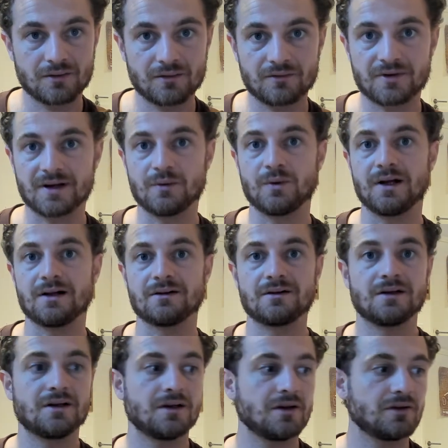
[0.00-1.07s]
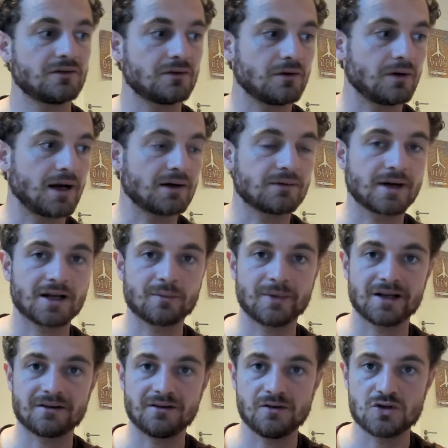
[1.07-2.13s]
very well. So I
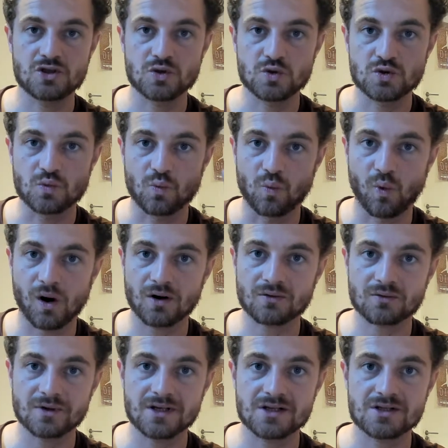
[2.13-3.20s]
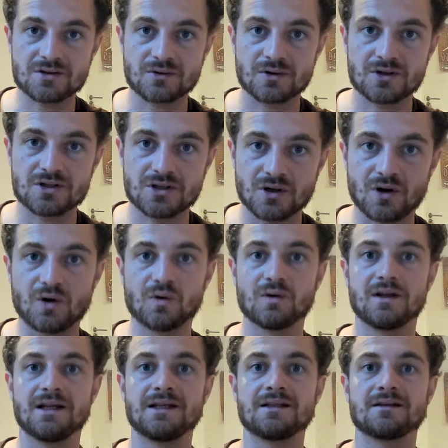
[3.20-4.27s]
recommend you choose one resource
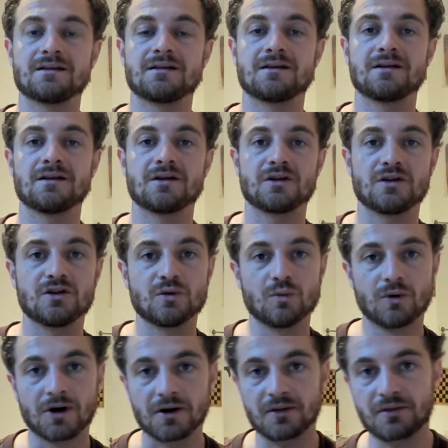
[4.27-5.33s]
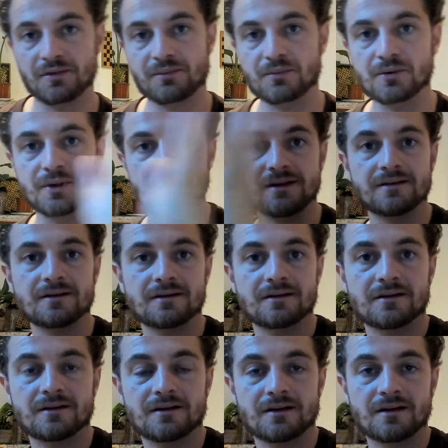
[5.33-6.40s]
only, you work through it,
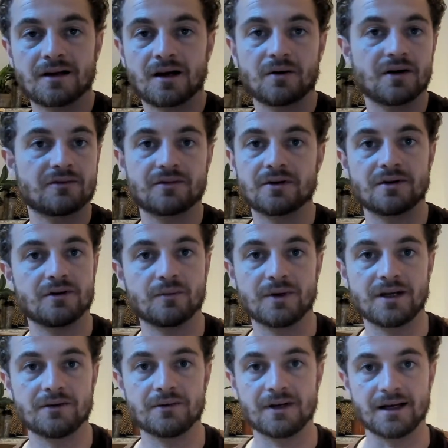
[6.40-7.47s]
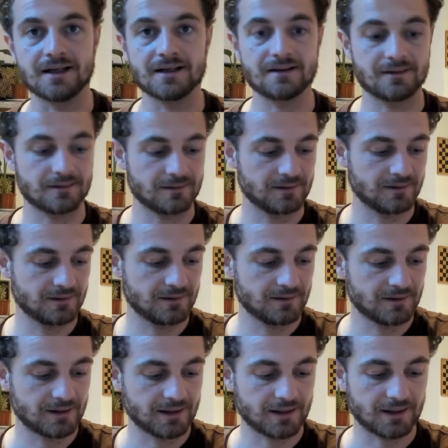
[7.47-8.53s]
however the way you like it,
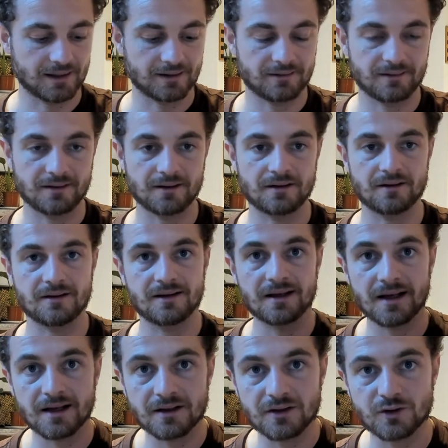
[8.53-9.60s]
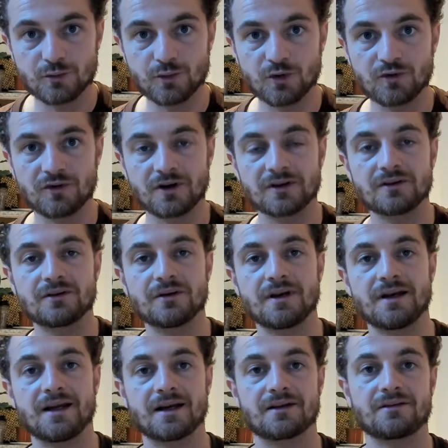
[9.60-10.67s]
and then you move on to the
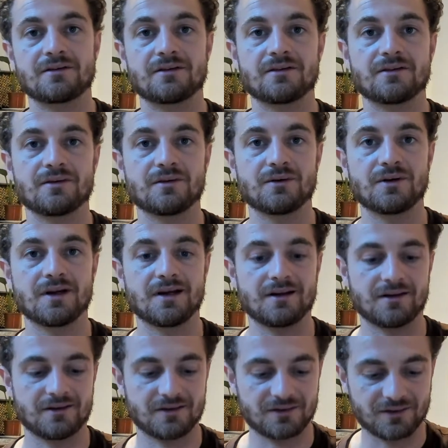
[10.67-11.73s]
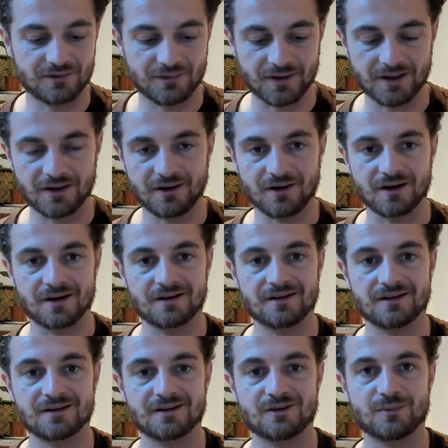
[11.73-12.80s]
next. Okay, this is very hard,
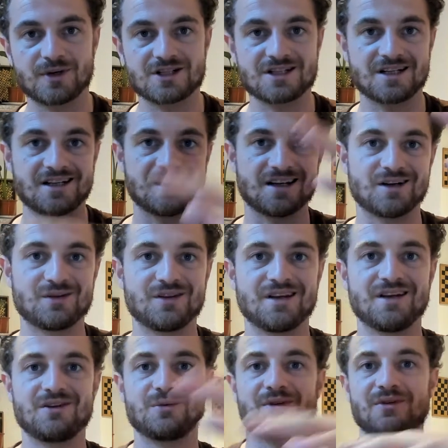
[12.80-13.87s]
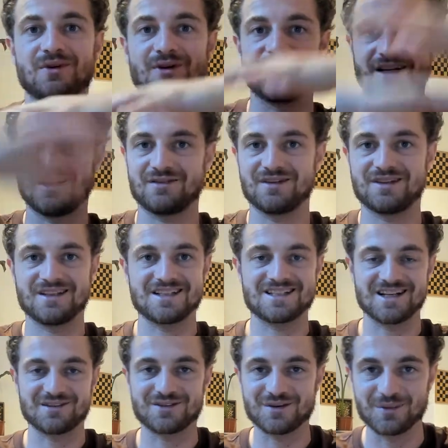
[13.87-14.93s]
especially nowadays with
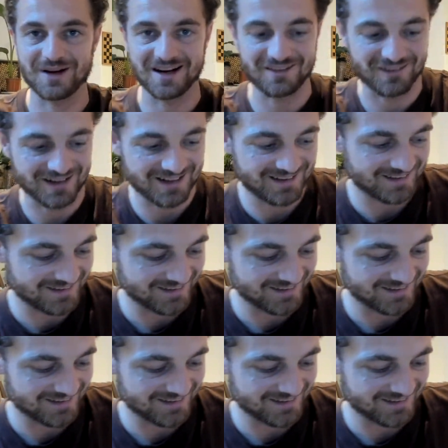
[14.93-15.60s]
everything's everywhere, right?